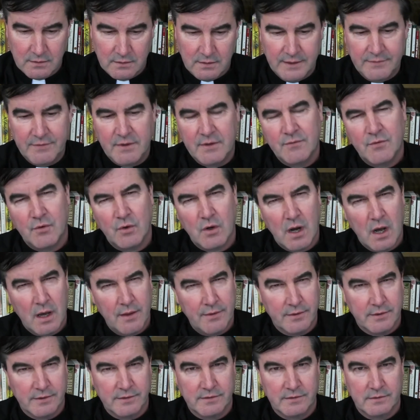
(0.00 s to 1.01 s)
living for
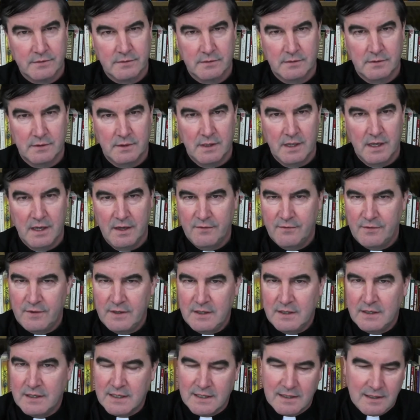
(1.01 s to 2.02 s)
others,
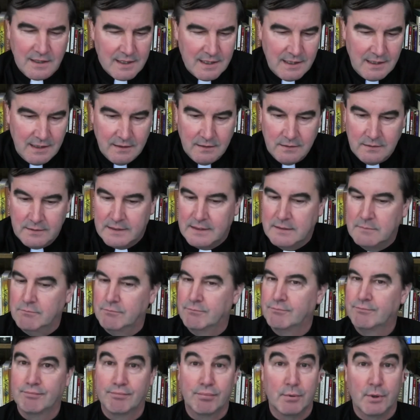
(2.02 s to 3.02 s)
feeding, healing,
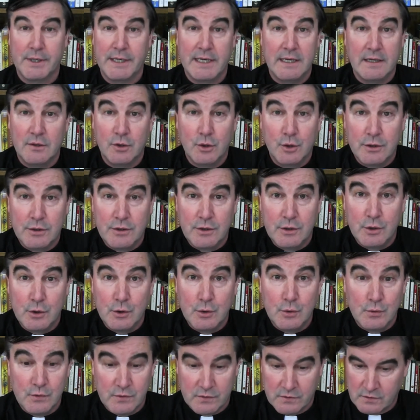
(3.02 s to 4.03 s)
bringing good
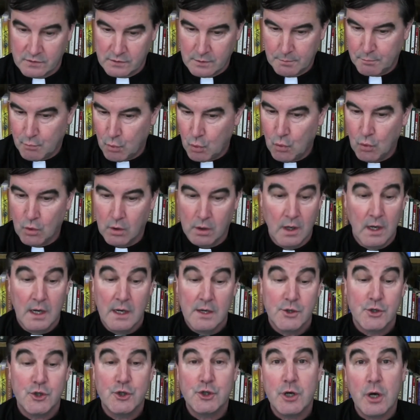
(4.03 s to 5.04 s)
news to the poor,
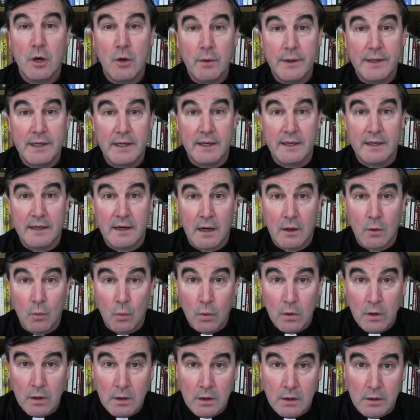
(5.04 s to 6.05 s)
showing in our
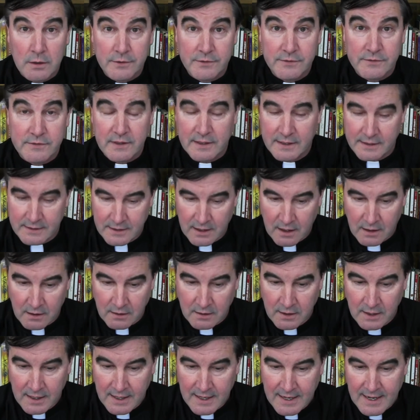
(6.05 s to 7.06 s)
words and
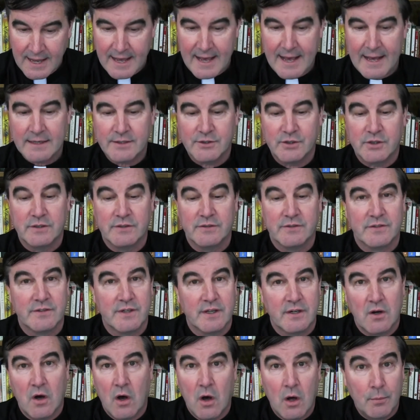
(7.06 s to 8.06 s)
our actions
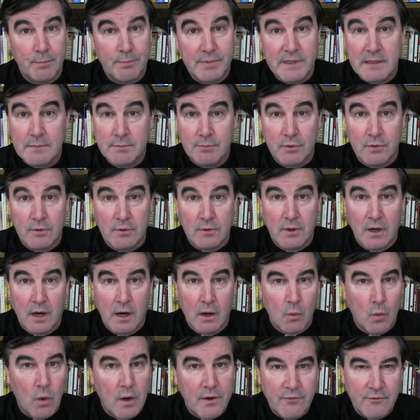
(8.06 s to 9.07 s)
that all people
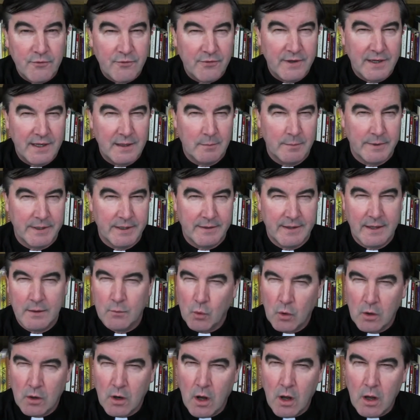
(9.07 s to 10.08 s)
are one family,
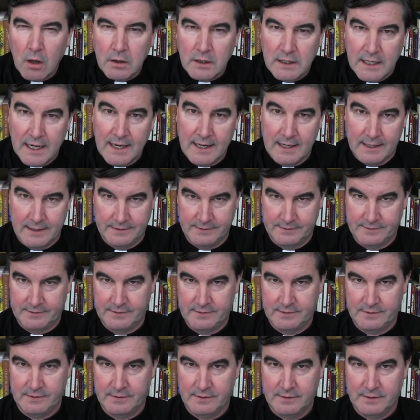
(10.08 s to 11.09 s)
that we're all
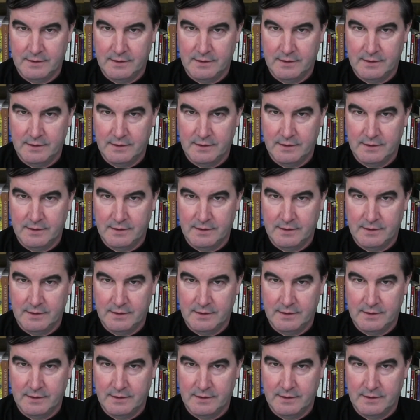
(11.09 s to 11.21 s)
God's.